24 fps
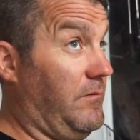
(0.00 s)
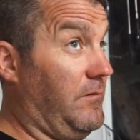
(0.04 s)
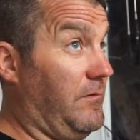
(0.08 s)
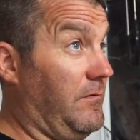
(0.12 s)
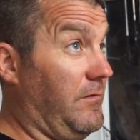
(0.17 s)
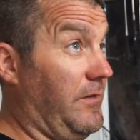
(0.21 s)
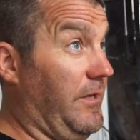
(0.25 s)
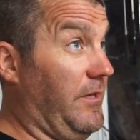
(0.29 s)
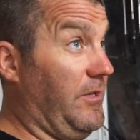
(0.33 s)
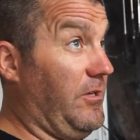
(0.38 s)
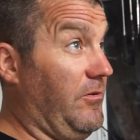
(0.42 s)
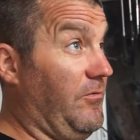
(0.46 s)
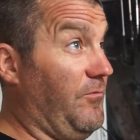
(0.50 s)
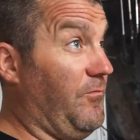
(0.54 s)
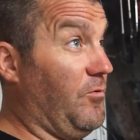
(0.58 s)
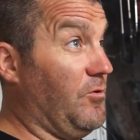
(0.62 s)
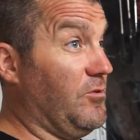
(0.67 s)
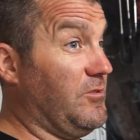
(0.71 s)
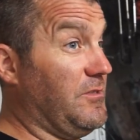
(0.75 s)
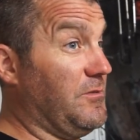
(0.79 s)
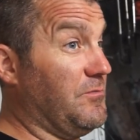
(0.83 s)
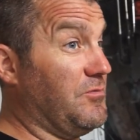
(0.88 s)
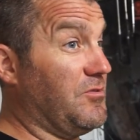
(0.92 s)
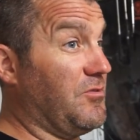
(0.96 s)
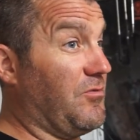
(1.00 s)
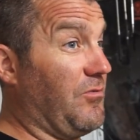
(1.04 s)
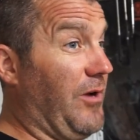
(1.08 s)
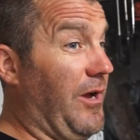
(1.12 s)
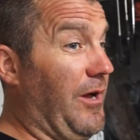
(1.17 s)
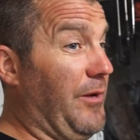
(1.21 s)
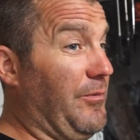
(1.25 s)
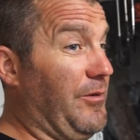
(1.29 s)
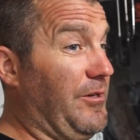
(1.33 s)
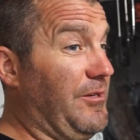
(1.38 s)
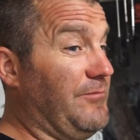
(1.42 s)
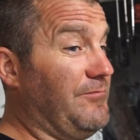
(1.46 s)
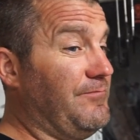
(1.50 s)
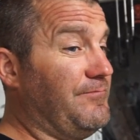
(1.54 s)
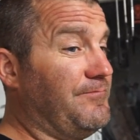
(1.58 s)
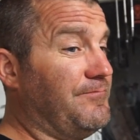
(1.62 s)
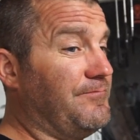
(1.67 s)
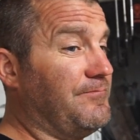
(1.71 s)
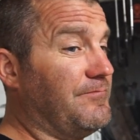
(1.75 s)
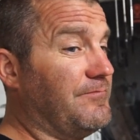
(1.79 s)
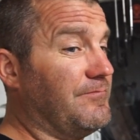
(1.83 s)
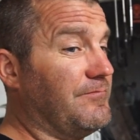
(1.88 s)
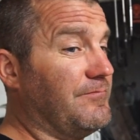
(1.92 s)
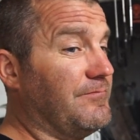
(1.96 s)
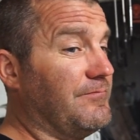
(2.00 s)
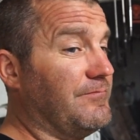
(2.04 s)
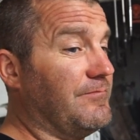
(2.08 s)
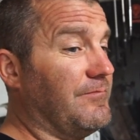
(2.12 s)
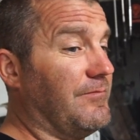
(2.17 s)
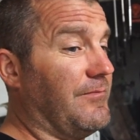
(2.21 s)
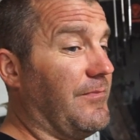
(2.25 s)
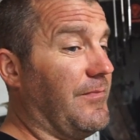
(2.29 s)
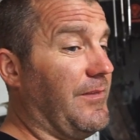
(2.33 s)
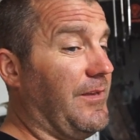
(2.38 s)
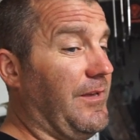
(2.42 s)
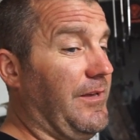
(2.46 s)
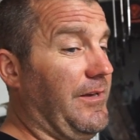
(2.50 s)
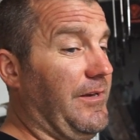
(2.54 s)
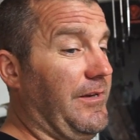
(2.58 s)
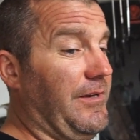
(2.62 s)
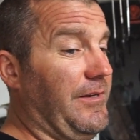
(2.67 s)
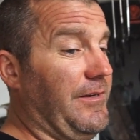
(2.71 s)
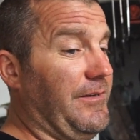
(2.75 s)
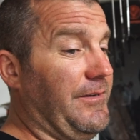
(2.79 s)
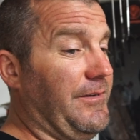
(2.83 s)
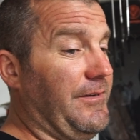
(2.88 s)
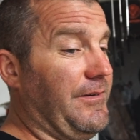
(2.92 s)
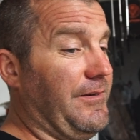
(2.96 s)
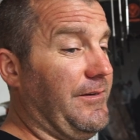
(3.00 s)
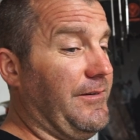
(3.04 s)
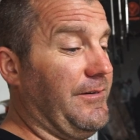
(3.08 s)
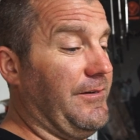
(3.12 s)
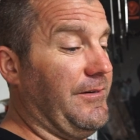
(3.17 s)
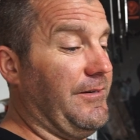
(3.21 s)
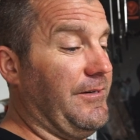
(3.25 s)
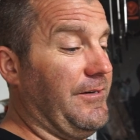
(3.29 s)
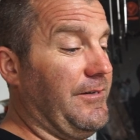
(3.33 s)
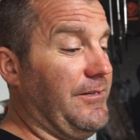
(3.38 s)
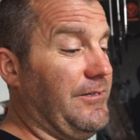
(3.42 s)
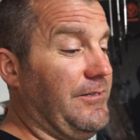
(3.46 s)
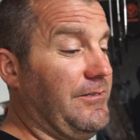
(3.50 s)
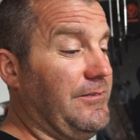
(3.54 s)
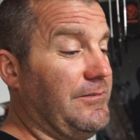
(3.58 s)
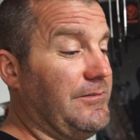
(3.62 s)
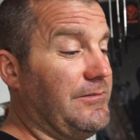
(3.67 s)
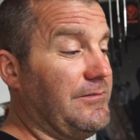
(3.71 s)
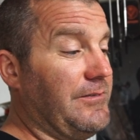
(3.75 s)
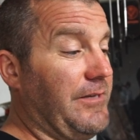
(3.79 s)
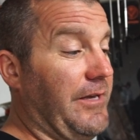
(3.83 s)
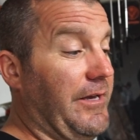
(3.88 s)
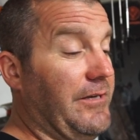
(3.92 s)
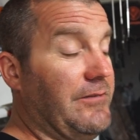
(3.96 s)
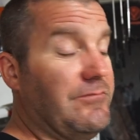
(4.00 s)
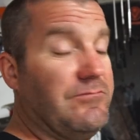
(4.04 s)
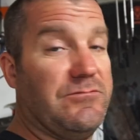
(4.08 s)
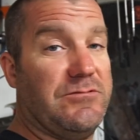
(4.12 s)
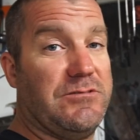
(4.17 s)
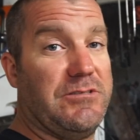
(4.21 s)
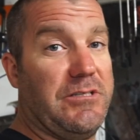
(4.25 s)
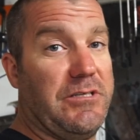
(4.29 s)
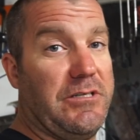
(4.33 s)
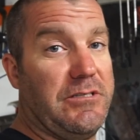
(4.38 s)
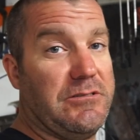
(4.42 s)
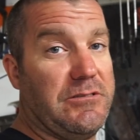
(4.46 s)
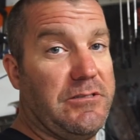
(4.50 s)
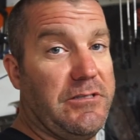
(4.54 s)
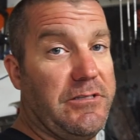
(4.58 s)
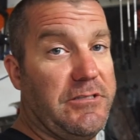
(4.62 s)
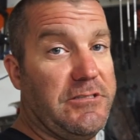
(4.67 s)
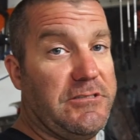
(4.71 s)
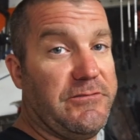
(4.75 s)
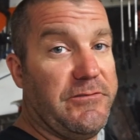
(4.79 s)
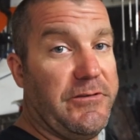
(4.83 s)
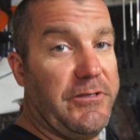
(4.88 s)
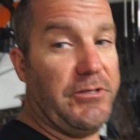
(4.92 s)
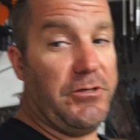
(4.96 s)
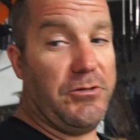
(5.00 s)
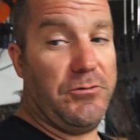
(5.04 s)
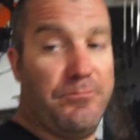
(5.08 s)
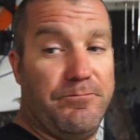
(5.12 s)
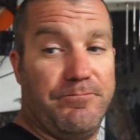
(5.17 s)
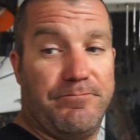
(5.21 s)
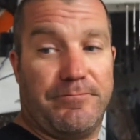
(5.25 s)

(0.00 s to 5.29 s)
Thank you for subscribing, and uh, yeah, see you guys in the next video.